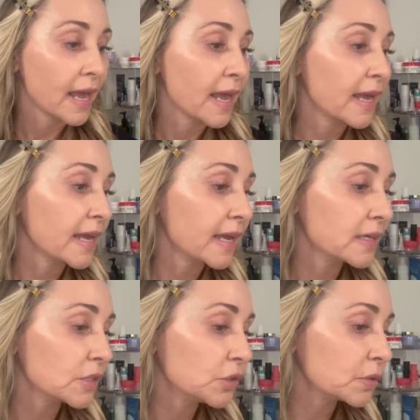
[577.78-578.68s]

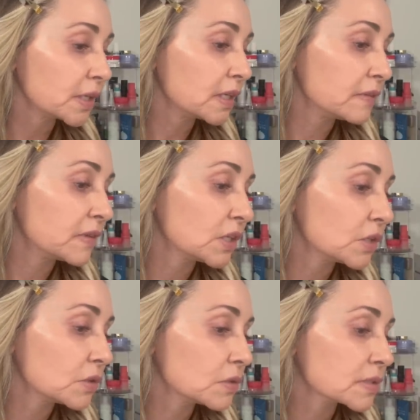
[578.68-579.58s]
And you could even
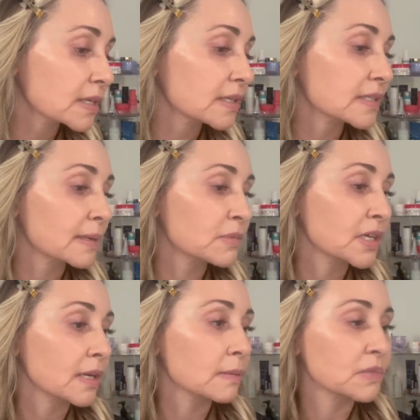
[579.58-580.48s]
use,
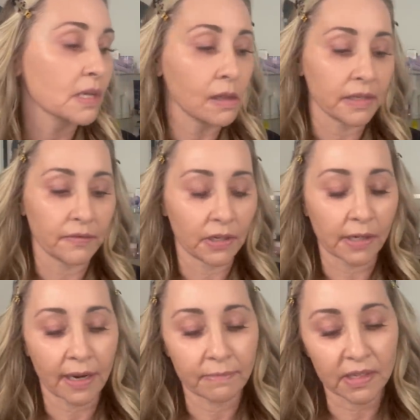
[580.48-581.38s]
sometimes I'll even
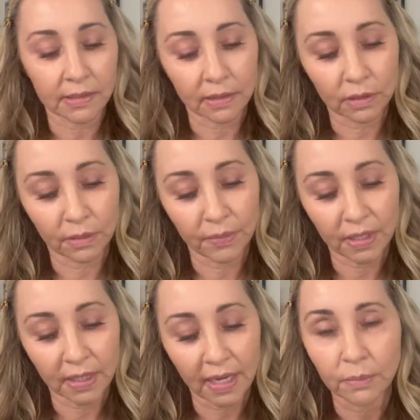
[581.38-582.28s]
grab this little B
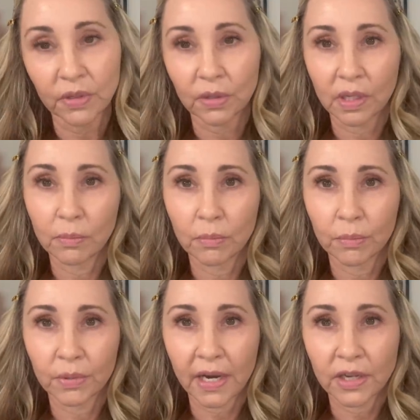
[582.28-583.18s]
K Beauty
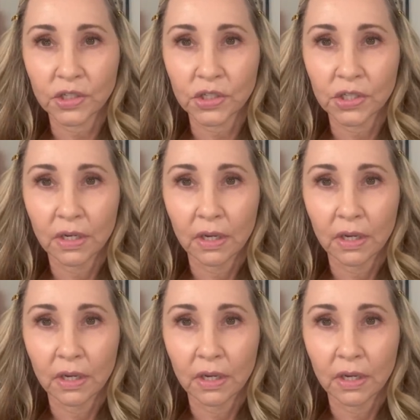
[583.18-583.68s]
brush.